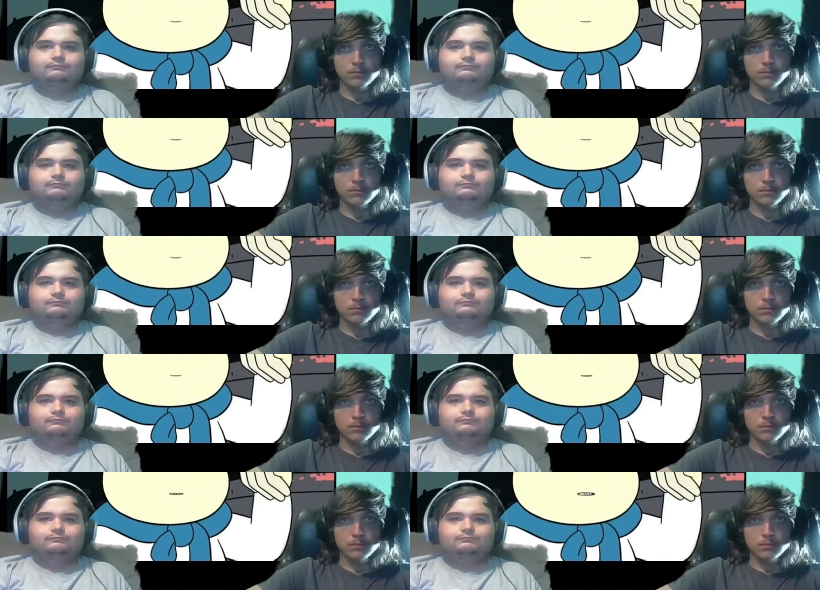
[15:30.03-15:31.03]

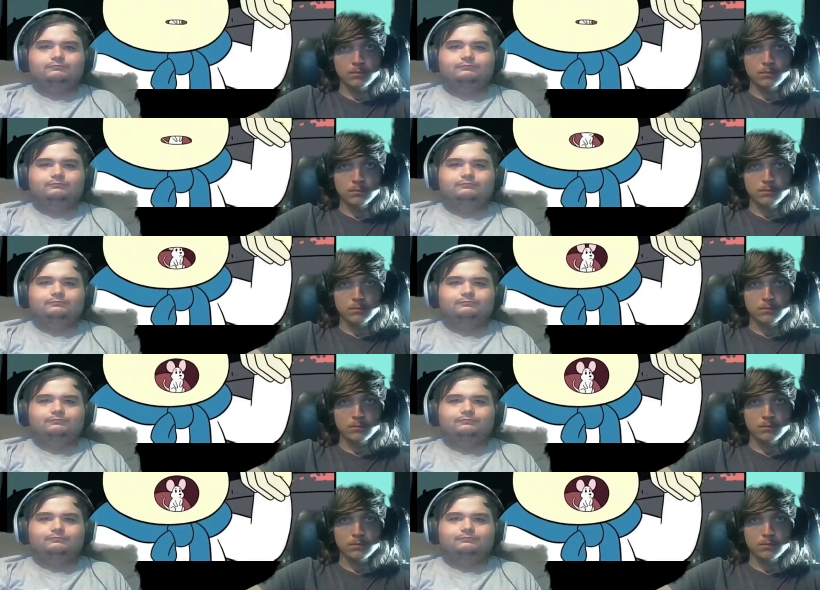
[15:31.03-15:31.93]
No one is speaking in this clip.